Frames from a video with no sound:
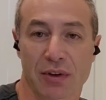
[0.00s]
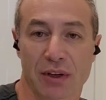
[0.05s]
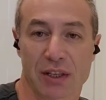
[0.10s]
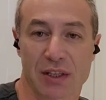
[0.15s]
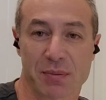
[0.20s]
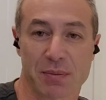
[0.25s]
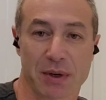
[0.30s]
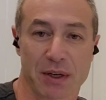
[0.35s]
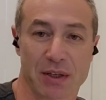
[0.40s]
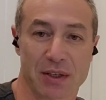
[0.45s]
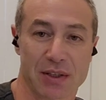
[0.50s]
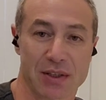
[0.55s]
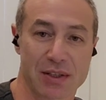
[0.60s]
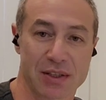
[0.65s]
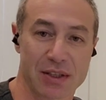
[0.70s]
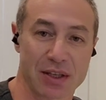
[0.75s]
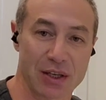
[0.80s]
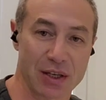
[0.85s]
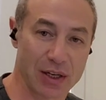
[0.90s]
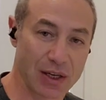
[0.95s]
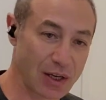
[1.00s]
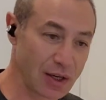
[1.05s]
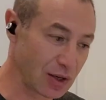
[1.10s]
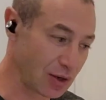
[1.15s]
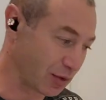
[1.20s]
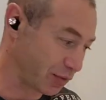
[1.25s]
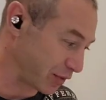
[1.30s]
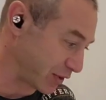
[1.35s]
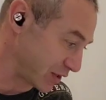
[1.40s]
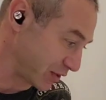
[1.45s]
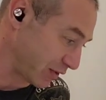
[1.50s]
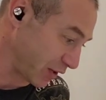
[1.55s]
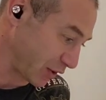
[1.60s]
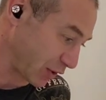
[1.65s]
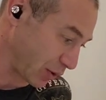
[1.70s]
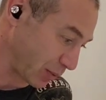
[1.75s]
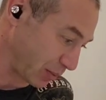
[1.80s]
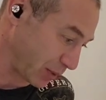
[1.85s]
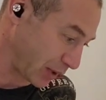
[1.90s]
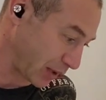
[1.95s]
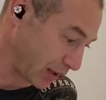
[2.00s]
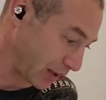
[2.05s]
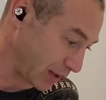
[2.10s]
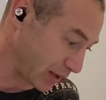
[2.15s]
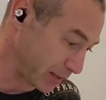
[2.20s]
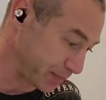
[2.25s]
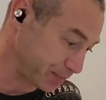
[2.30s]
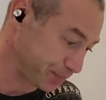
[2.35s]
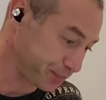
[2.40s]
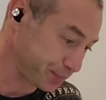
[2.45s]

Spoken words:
expectancy of this vacuum cleaner?